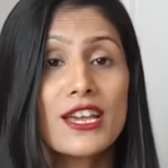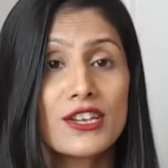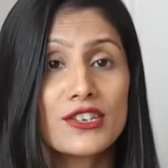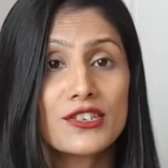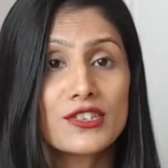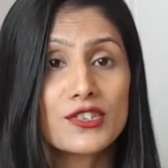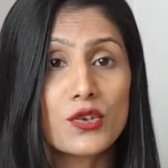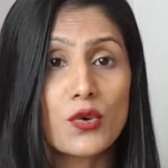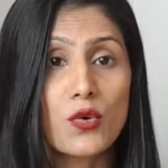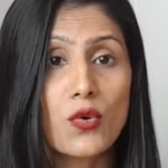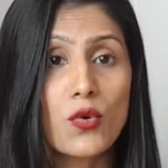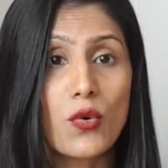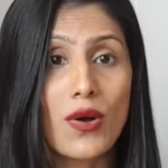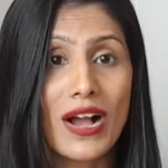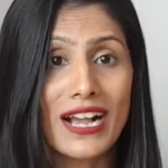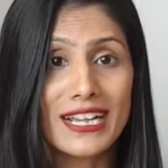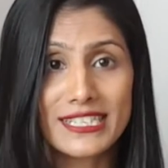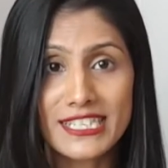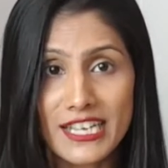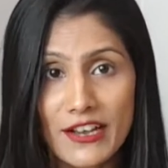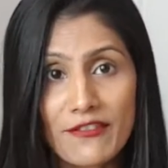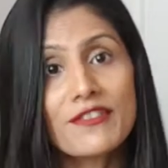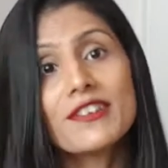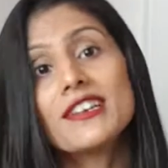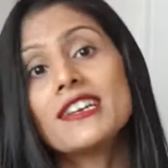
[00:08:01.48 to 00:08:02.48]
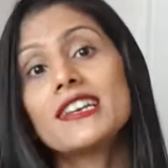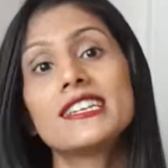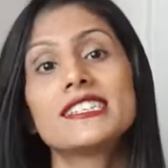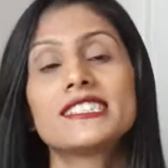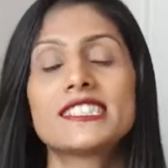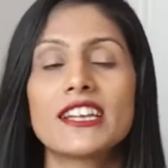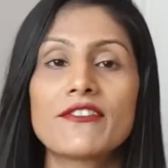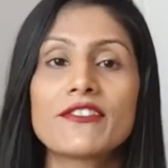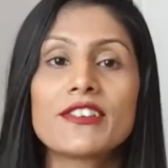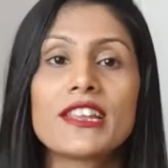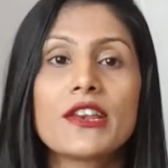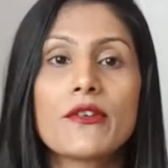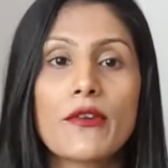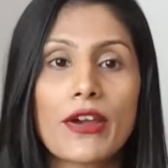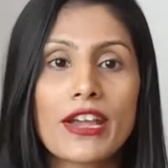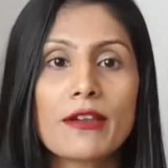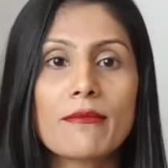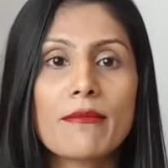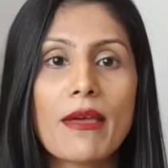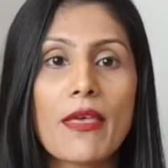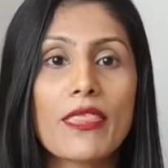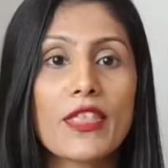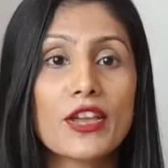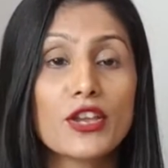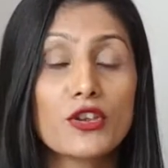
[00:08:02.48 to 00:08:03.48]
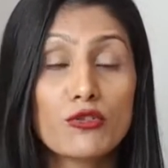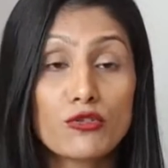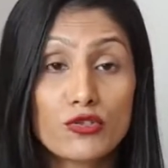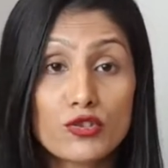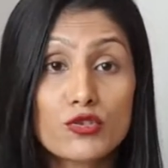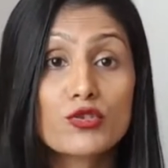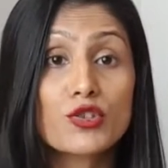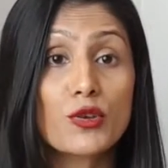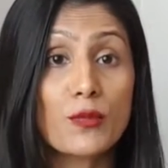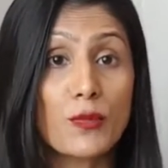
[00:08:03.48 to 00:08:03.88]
So I definitely recommend that you do the